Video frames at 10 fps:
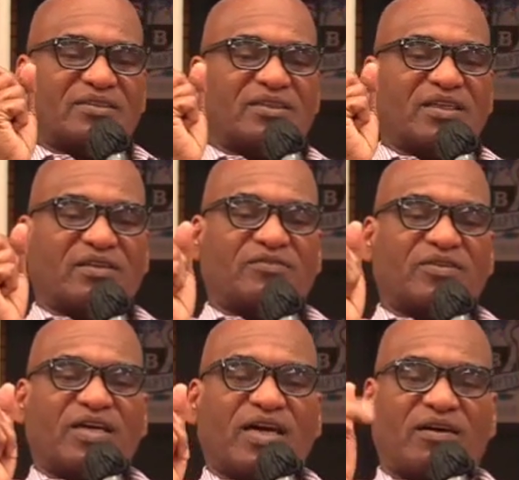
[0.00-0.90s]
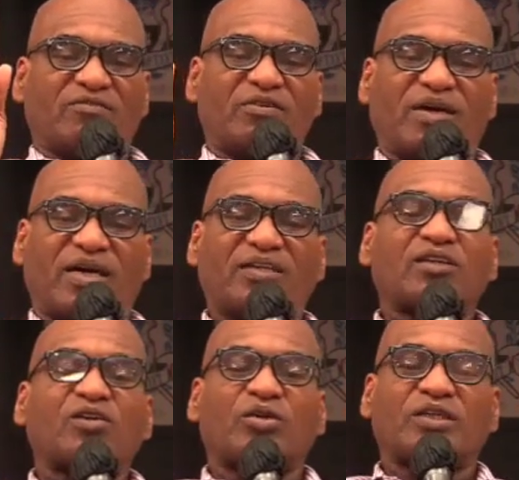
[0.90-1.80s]
give every man
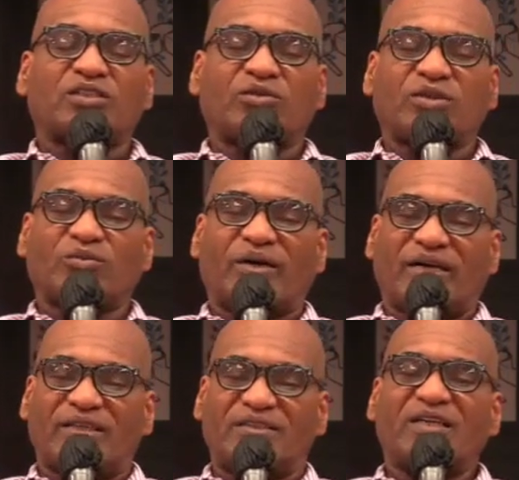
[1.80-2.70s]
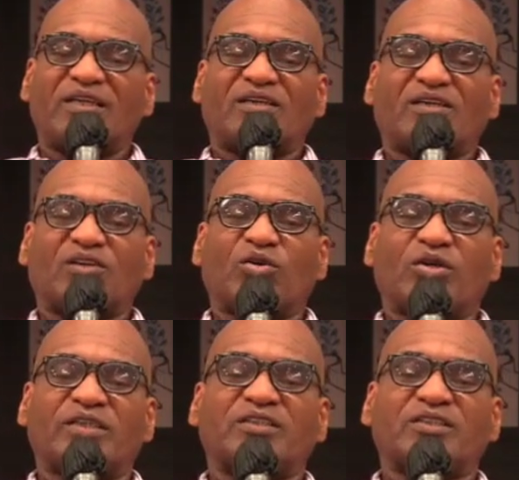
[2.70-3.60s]
according to his ways,
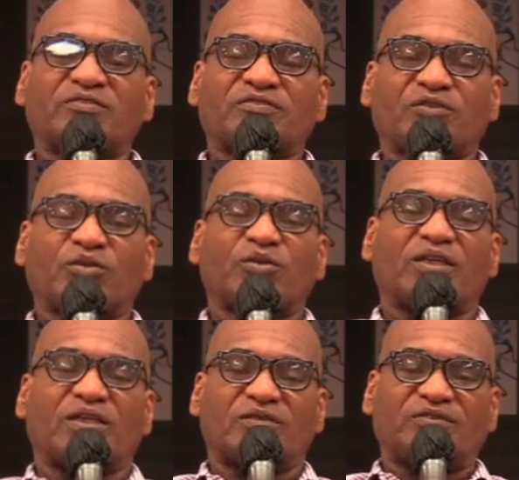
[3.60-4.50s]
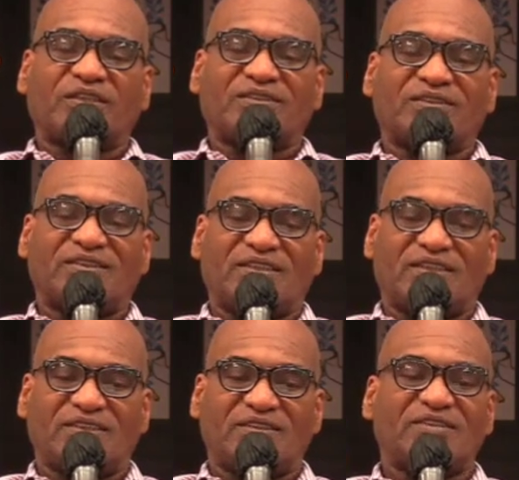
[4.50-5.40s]
according to the fruit of his
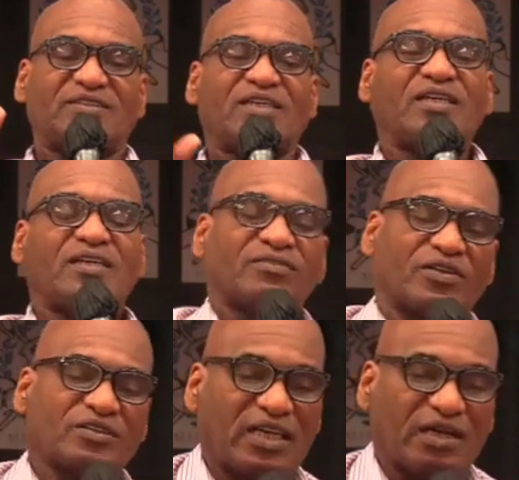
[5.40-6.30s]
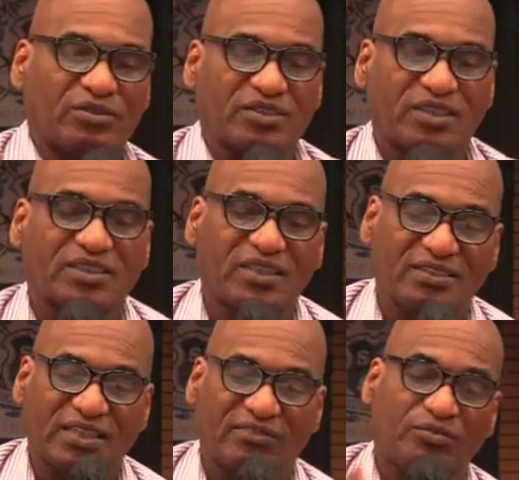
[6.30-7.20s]
deeds. 1 Samuel
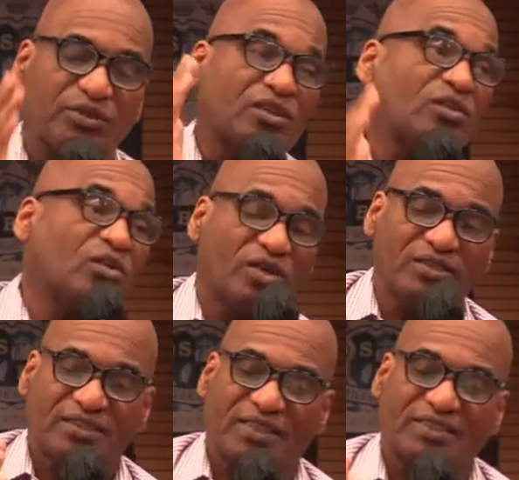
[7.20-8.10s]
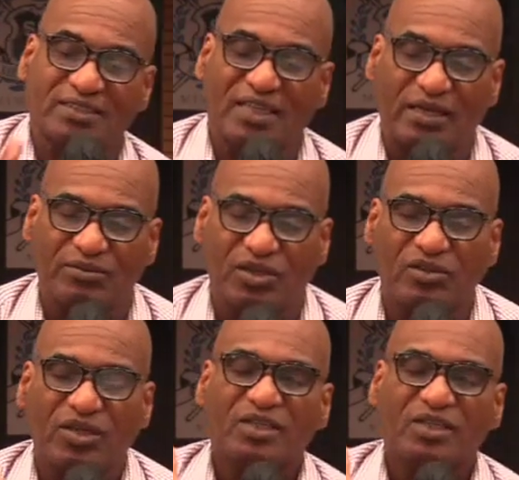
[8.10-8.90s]
16:7. But the Lord said to Samuel,